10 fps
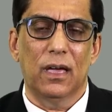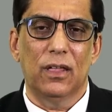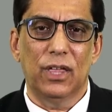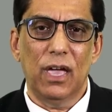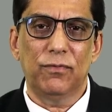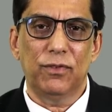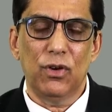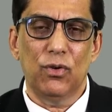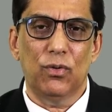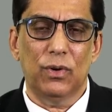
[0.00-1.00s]
Their
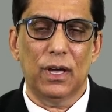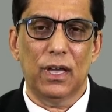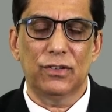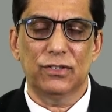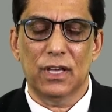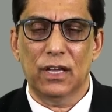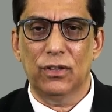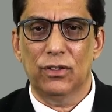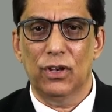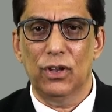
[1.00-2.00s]
view is
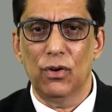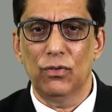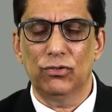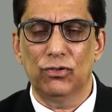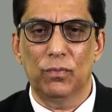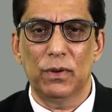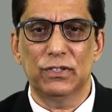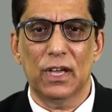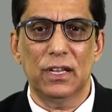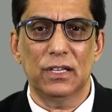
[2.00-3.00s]
that the news should be
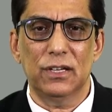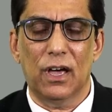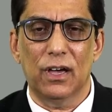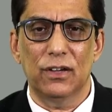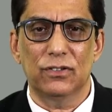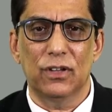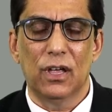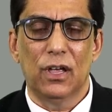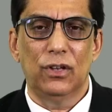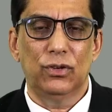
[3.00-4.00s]
sanitized
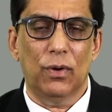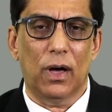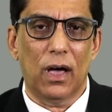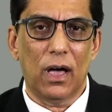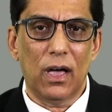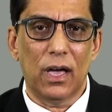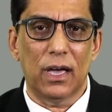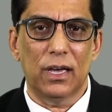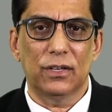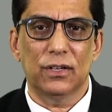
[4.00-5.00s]
to
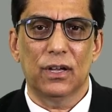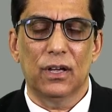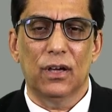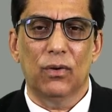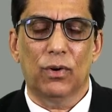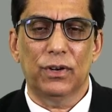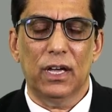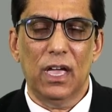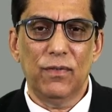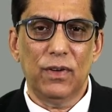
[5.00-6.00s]
hide
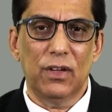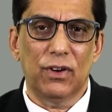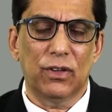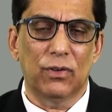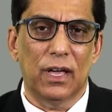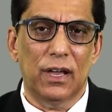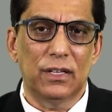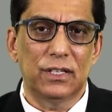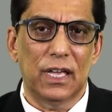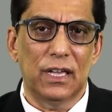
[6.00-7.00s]
whatever
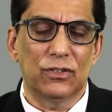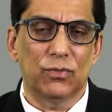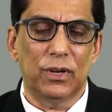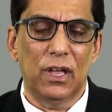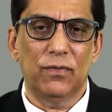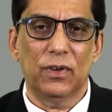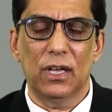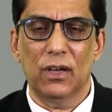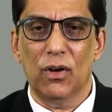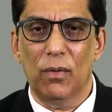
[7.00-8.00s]
irregularities, whatever
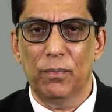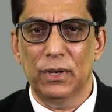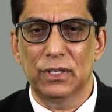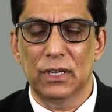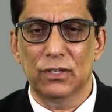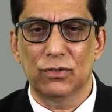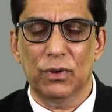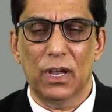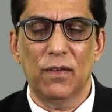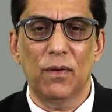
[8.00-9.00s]
incompetence,
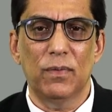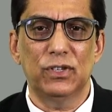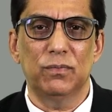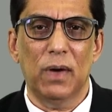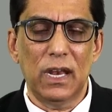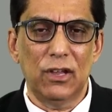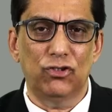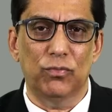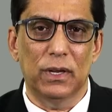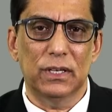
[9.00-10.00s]
whatever
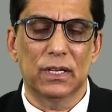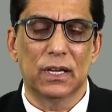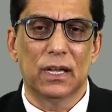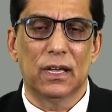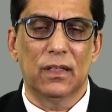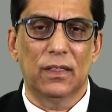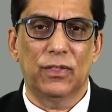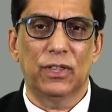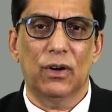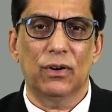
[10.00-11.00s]
mismanagement
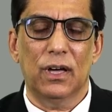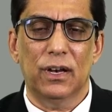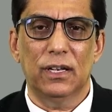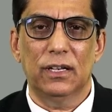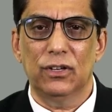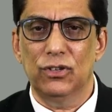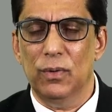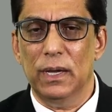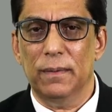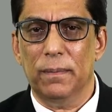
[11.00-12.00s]
that they are currently
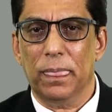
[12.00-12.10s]
doing.